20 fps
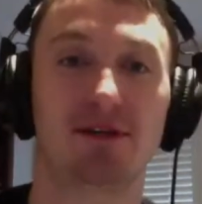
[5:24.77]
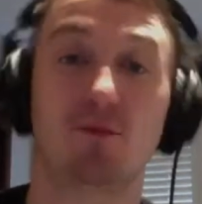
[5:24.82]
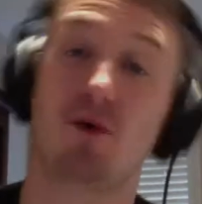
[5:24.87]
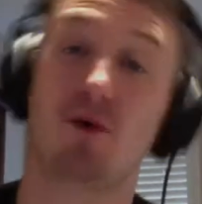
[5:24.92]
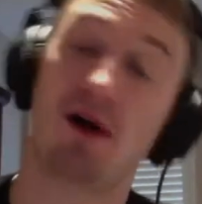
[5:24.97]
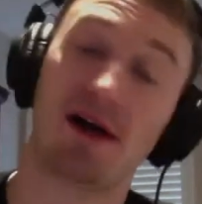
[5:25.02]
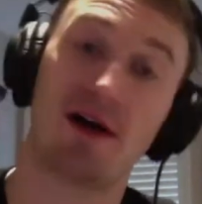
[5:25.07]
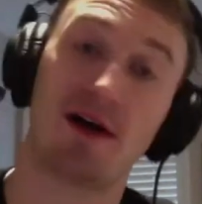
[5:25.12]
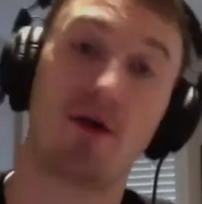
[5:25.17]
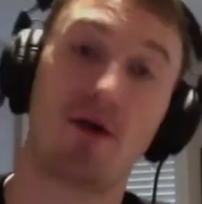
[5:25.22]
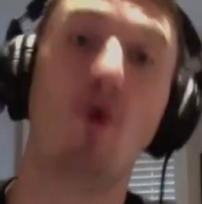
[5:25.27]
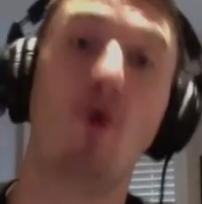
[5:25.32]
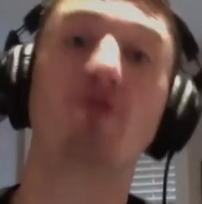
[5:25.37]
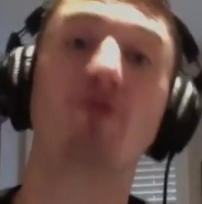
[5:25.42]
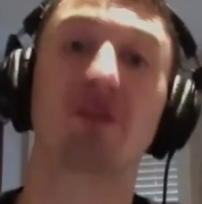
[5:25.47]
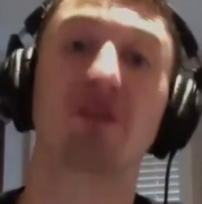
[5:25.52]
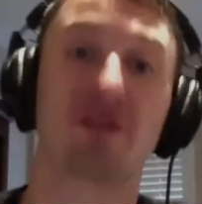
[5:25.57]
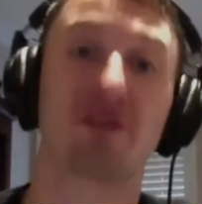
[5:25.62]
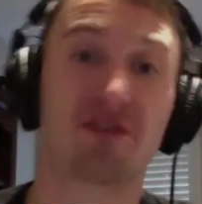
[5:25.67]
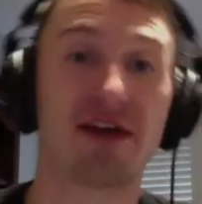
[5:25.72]
Well,
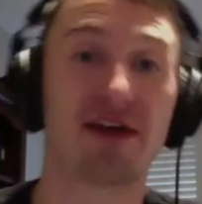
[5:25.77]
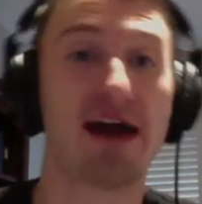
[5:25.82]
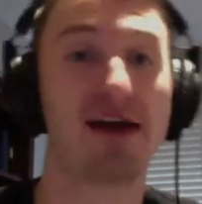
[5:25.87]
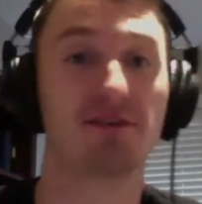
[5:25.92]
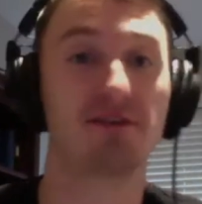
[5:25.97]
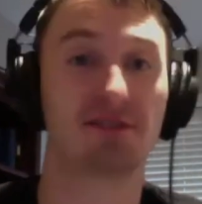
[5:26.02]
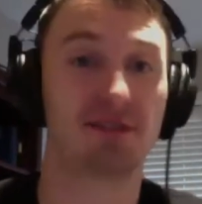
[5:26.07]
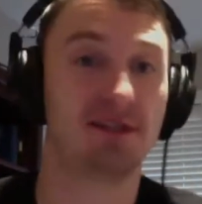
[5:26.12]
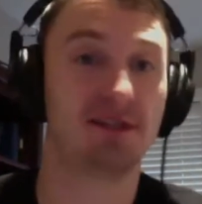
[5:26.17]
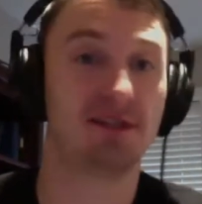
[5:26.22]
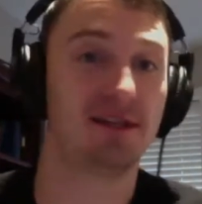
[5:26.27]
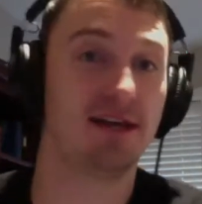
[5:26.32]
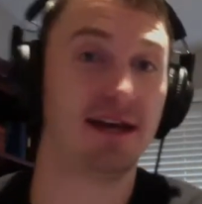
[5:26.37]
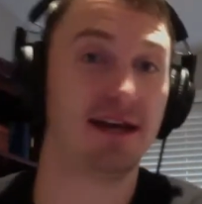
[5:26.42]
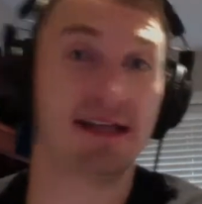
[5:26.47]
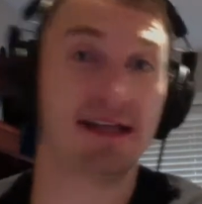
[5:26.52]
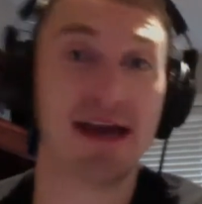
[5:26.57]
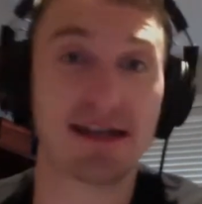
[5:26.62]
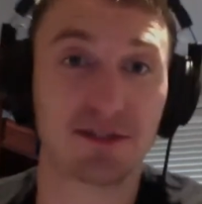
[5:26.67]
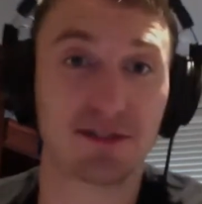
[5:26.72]
over a thousand uh,
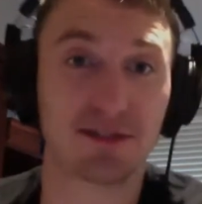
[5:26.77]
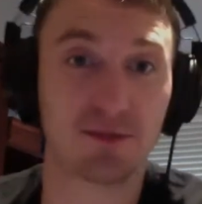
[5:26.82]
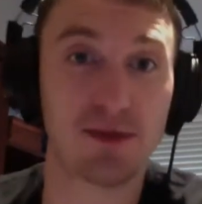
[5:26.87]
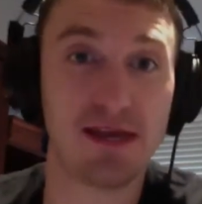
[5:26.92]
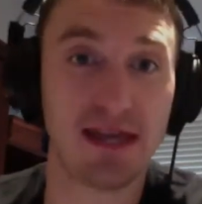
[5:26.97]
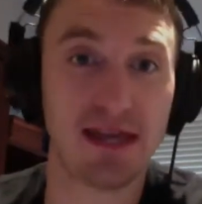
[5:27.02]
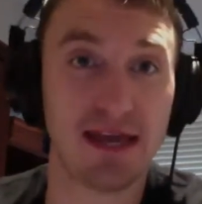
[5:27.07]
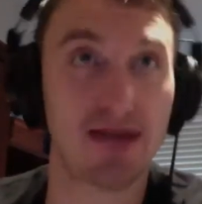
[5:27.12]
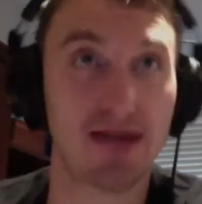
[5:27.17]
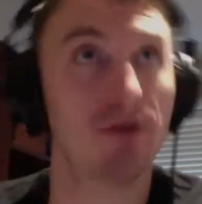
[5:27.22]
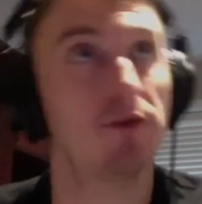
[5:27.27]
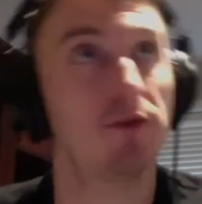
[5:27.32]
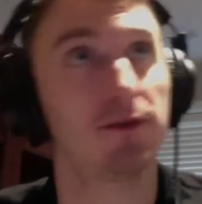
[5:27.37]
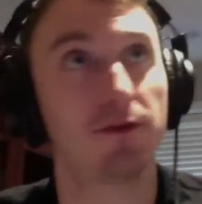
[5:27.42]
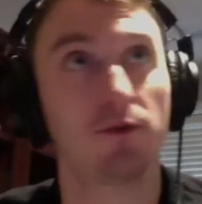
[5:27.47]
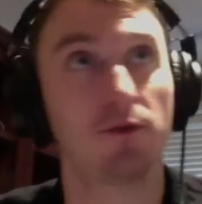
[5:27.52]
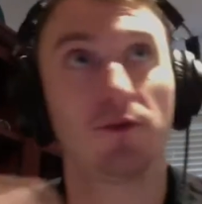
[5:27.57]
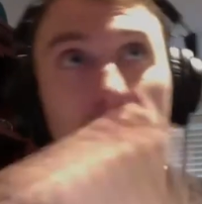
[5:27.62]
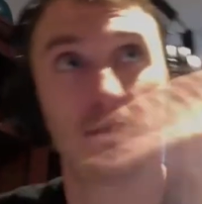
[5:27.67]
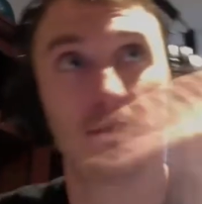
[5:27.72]
last weekend, or the
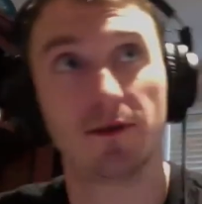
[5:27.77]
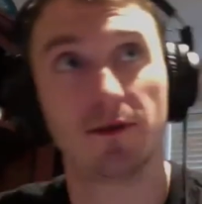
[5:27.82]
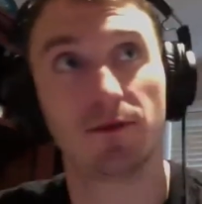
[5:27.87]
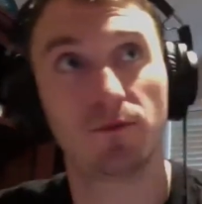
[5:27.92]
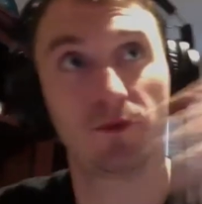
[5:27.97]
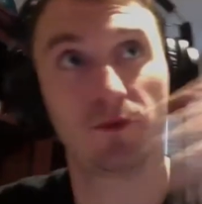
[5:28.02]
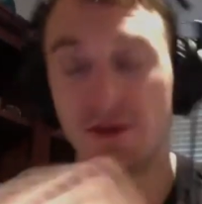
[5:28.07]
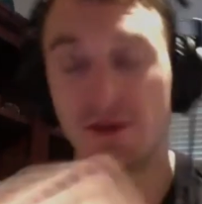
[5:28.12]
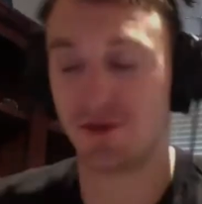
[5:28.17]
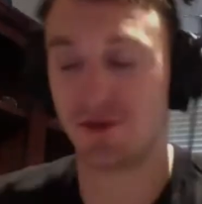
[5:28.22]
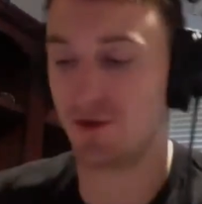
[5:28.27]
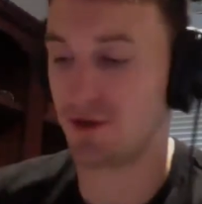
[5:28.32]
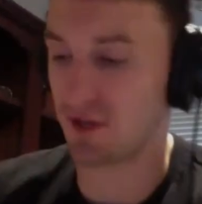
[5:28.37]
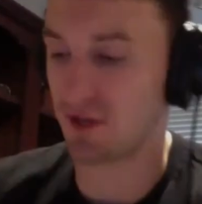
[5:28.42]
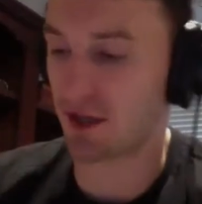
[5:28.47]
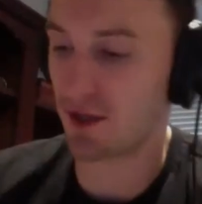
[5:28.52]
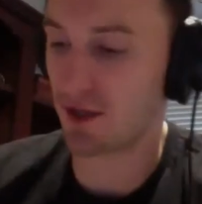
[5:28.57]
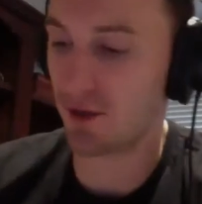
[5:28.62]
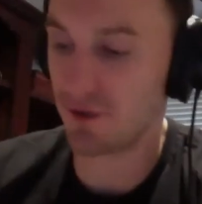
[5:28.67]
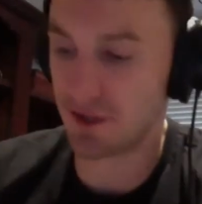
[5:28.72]
or the when you're doing the
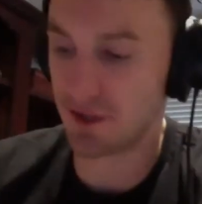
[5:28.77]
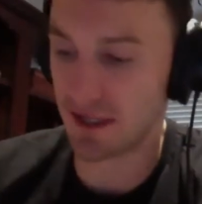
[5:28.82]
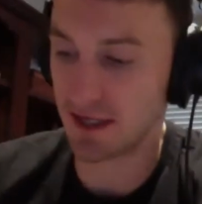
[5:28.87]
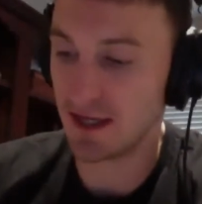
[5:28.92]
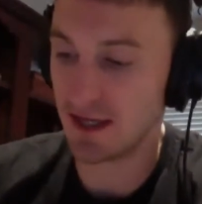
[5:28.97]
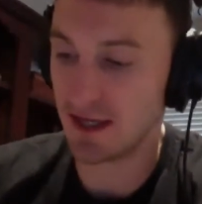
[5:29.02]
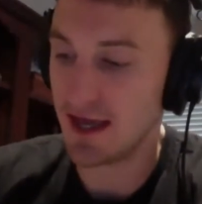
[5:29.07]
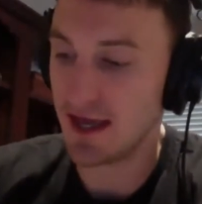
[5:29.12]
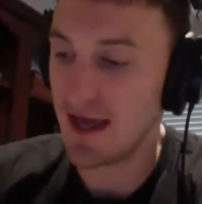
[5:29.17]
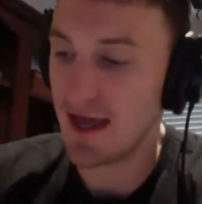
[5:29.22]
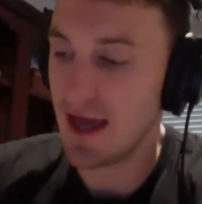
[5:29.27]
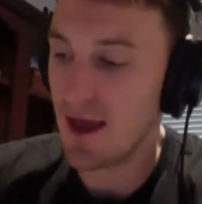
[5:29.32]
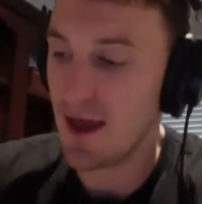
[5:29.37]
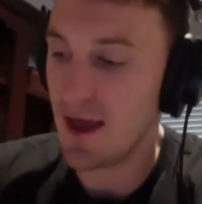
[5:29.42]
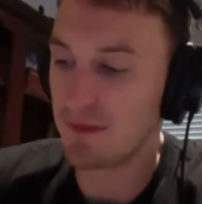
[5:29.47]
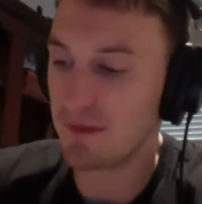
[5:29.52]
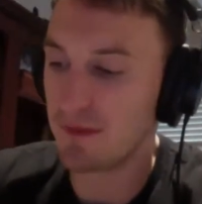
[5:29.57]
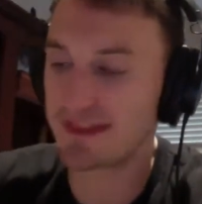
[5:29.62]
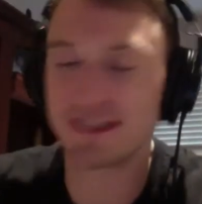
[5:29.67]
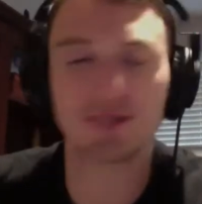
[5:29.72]
closing,
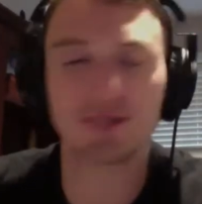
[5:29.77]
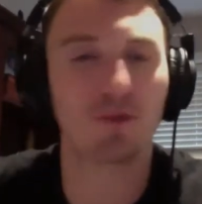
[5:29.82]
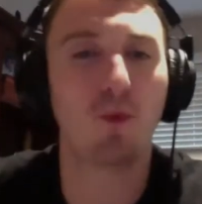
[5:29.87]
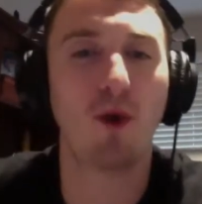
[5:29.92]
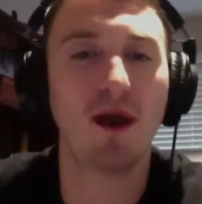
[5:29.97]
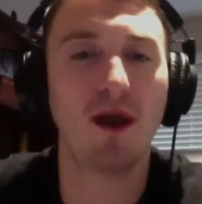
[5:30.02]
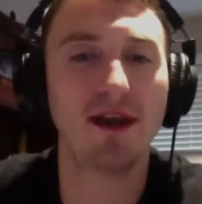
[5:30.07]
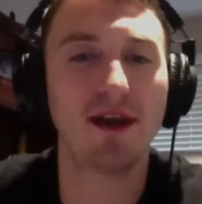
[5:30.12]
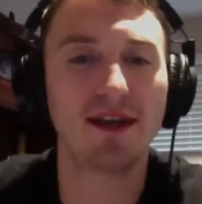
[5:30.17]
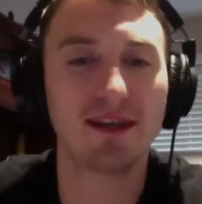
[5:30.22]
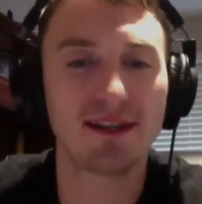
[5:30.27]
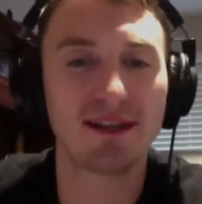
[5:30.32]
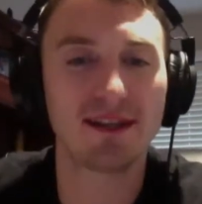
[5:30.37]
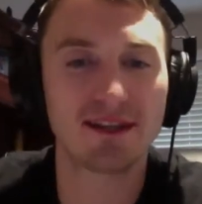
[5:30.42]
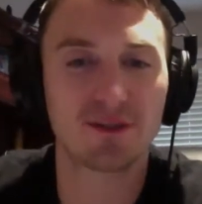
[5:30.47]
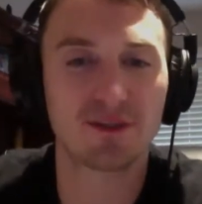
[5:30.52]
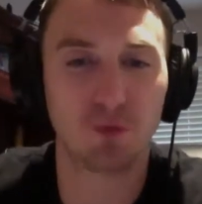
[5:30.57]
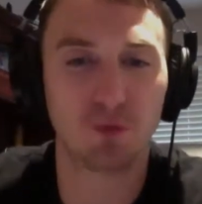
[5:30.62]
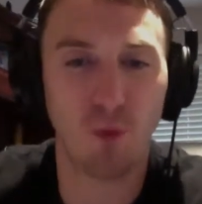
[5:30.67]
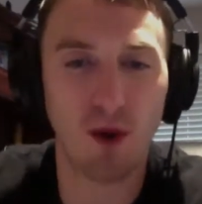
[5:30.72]
but this one
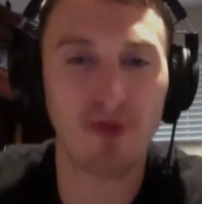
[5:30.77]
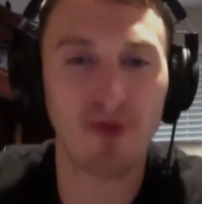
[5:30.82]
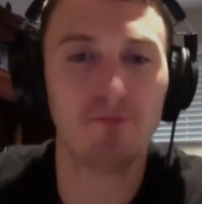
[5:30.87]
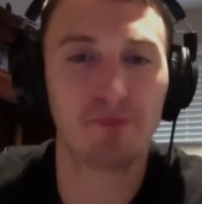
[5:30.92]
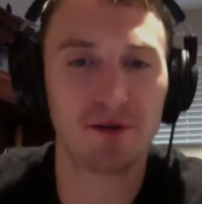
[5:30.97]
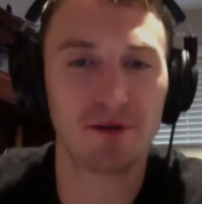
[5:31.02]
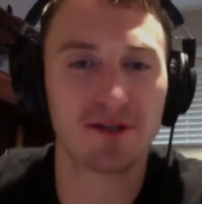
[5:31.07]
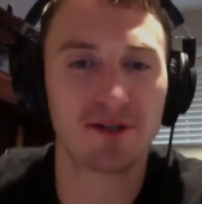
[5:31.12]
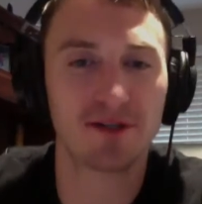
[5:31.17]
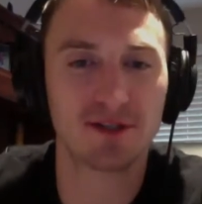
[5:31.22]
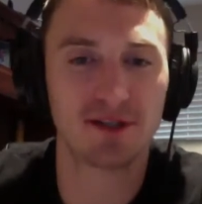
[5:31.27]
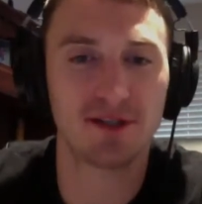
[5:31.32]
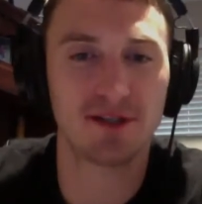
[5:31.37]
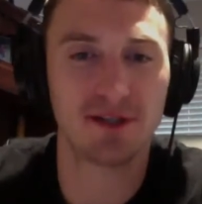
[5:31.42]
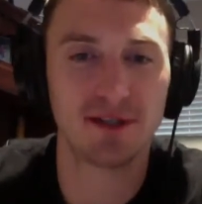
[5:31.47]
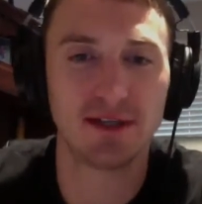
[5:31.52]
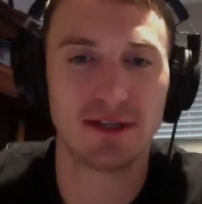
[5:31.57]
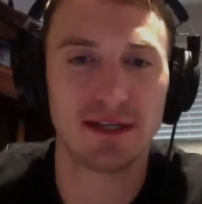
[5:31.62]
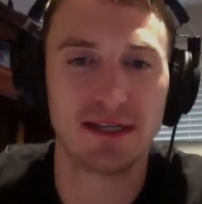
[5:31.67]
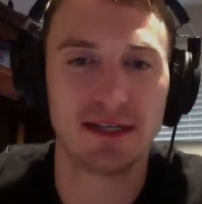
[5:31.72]
this one person,
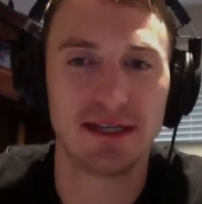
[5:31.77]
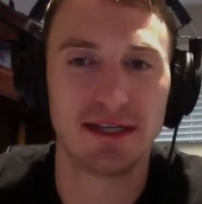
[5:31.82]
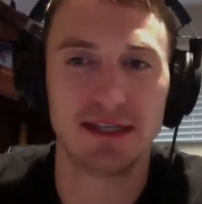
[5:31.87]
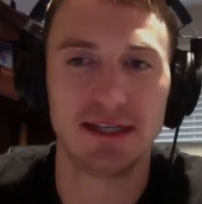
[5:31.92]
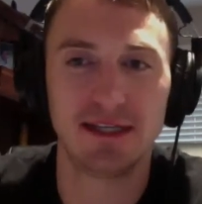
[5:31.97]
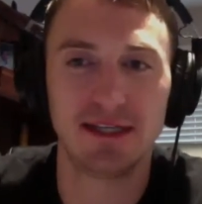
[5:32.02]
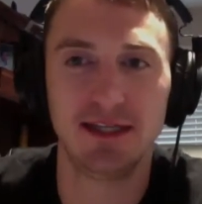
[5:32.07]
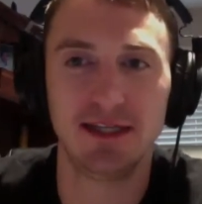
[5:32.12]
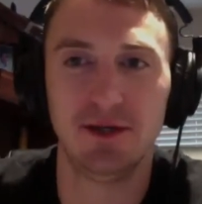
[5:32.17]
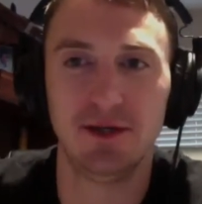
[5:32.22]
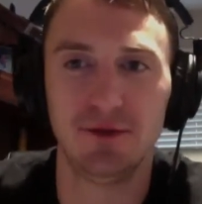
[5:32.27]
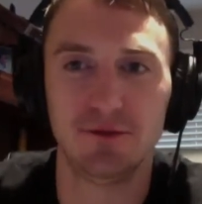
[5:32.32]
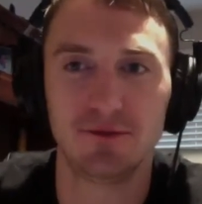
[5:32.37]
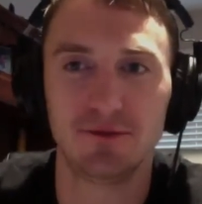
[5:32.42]
you know.